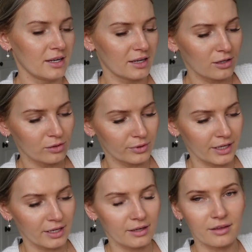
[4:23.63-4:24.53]

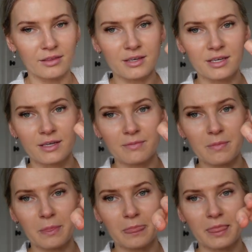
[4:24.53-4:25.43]
including the
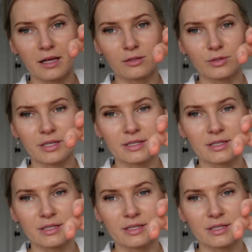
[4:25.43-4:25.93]
including